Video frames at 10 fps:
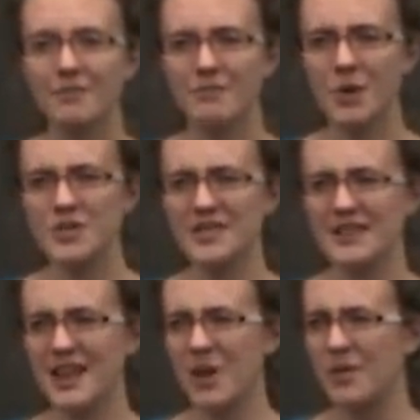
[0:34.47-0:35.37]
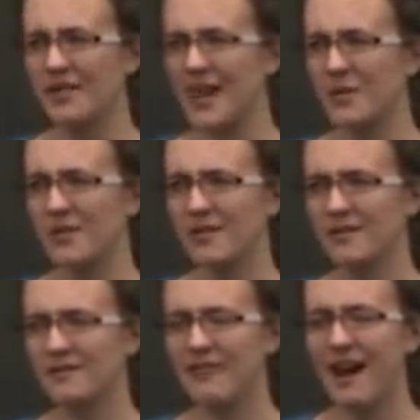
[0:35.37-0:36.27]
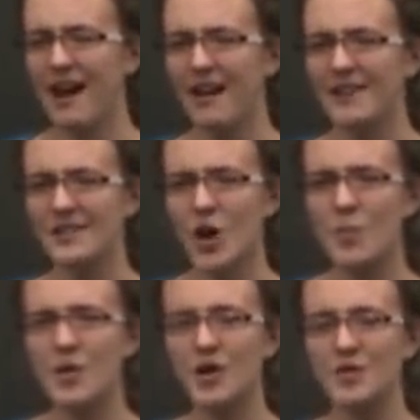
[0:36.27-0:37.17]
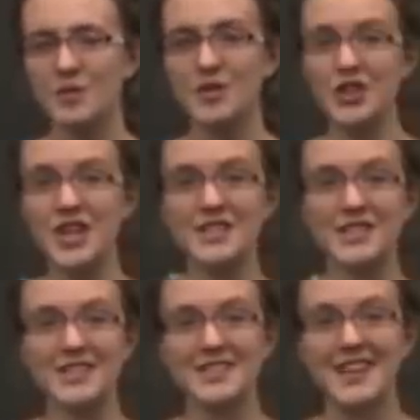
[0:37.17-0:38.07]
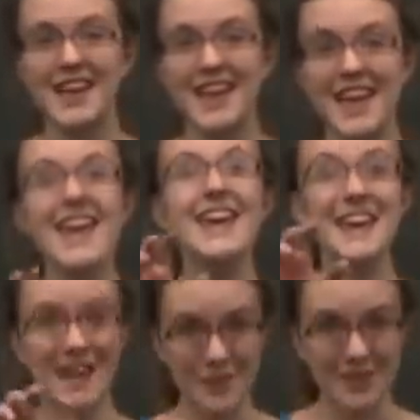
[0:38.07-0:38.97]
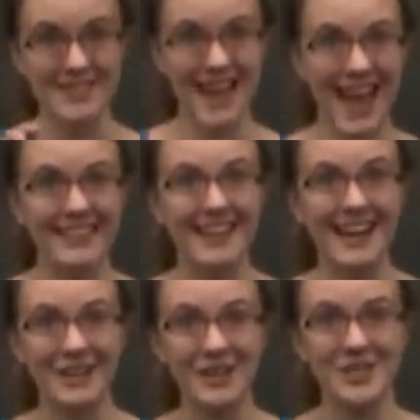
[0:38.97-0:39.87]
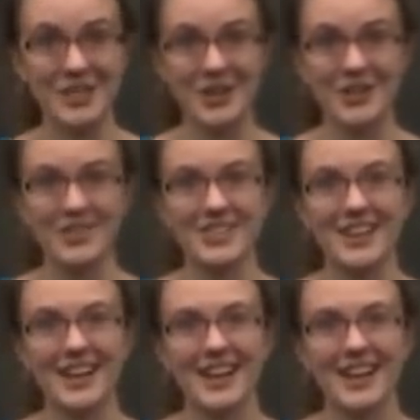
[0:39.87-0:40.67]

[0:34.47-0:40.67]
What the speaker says: Moses and Noah, they were fine as openers, but Jesus, he was the headliner of church.